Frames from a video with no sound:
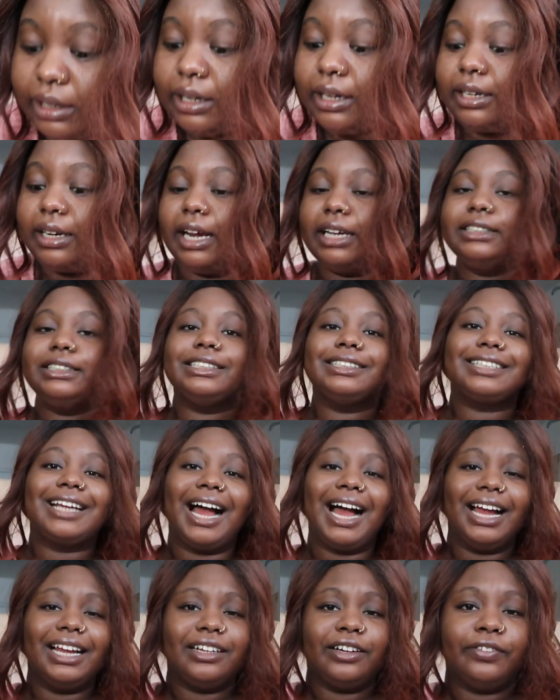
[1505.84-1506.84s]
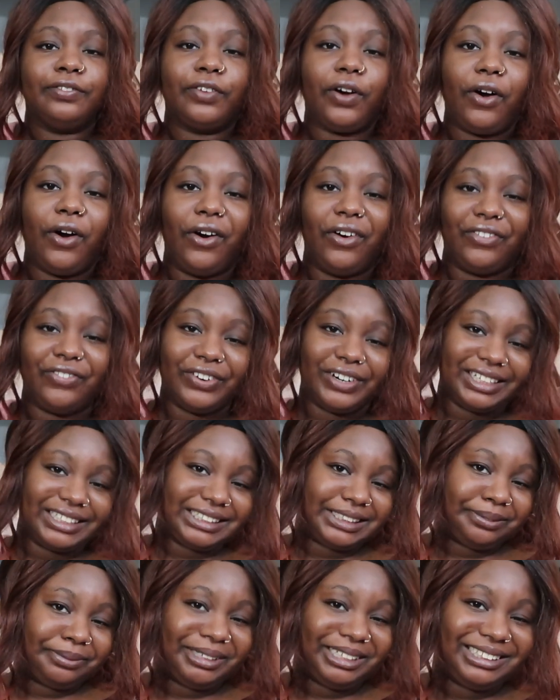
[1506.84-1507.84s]
And I did kind of
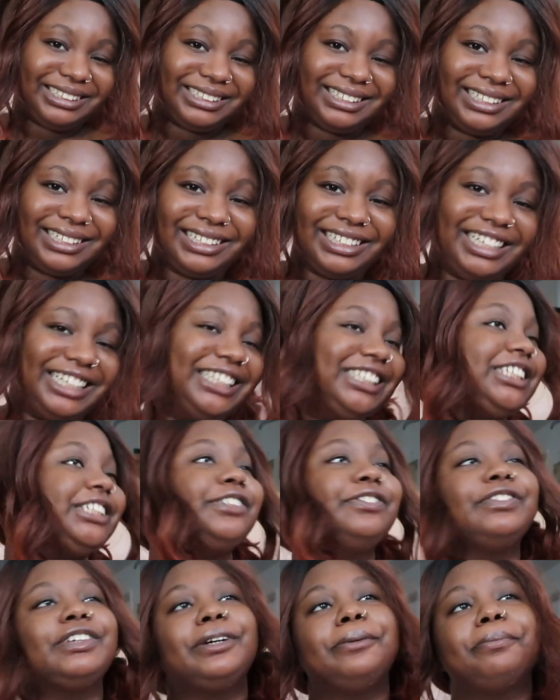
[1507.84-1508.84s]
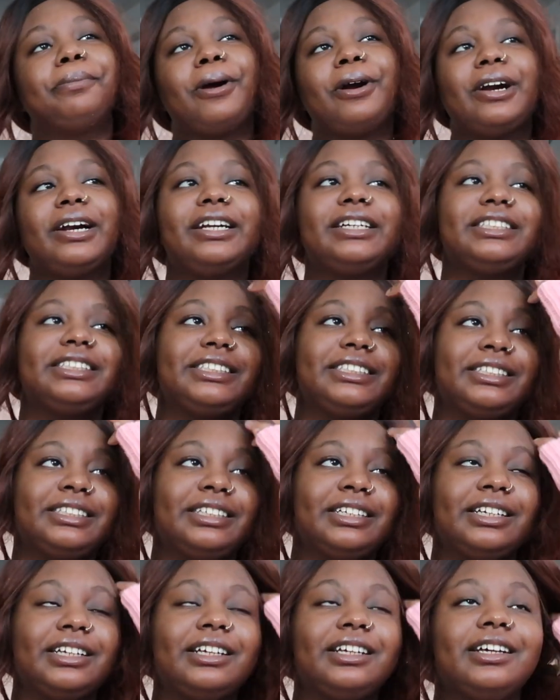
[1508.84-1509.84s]
over-explain the introvert part.
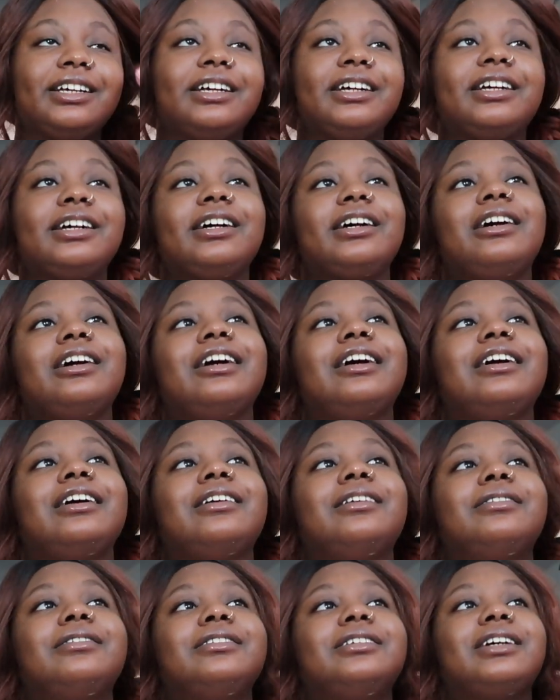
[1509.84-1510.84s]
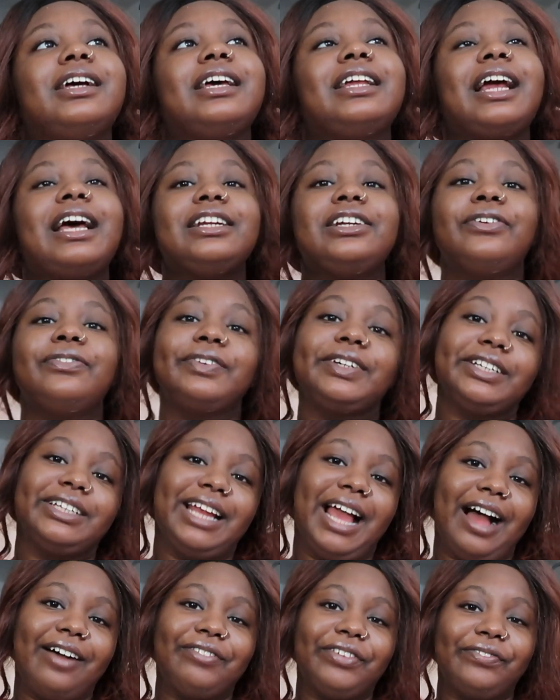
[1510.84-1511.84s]
And I don't really
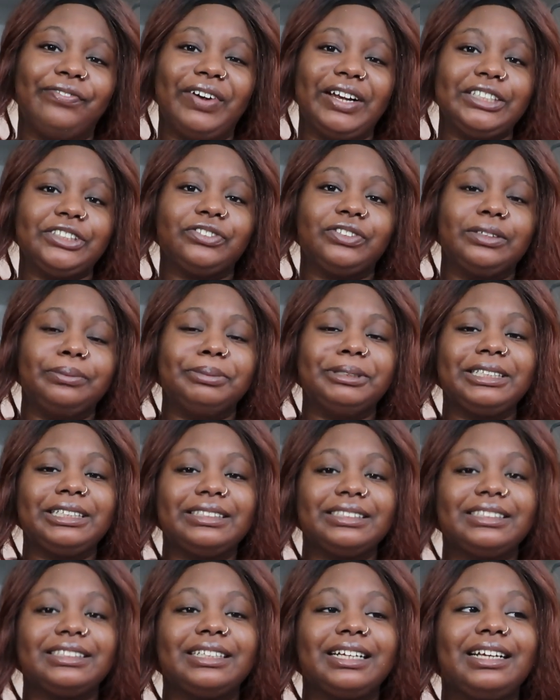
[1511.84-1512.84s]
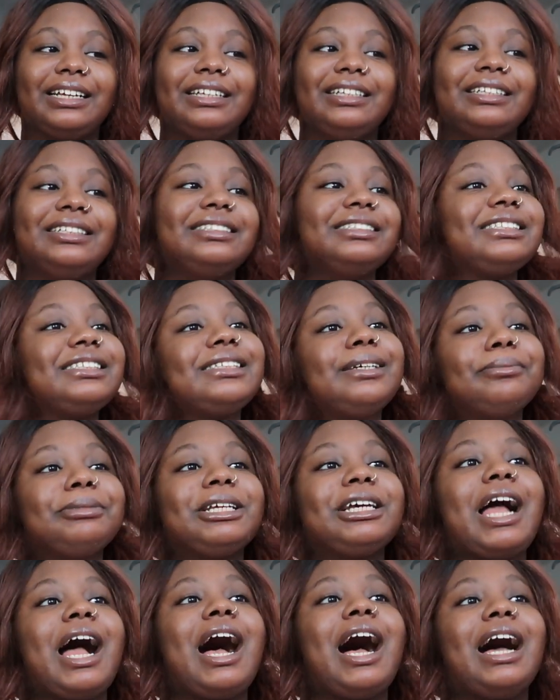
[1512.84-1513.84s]
have advice for it because it is
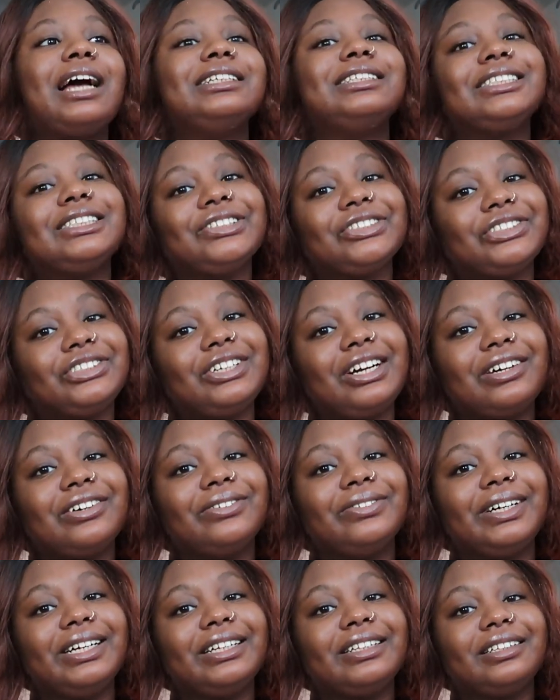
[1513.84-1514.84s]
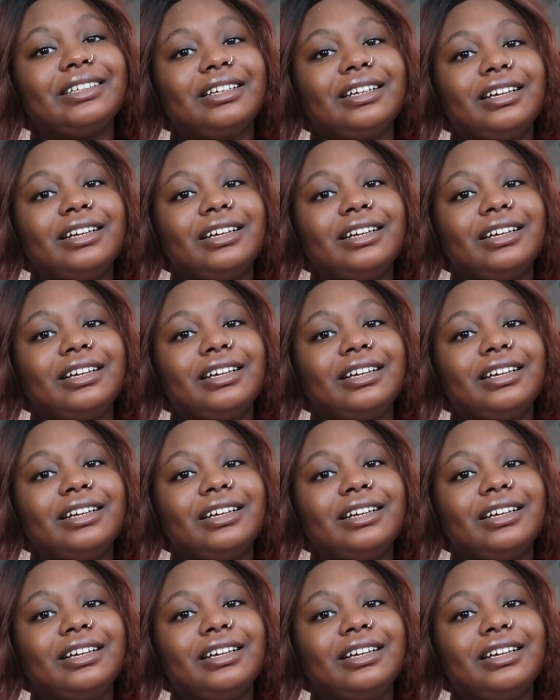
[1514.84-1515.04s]
something I still struggle with.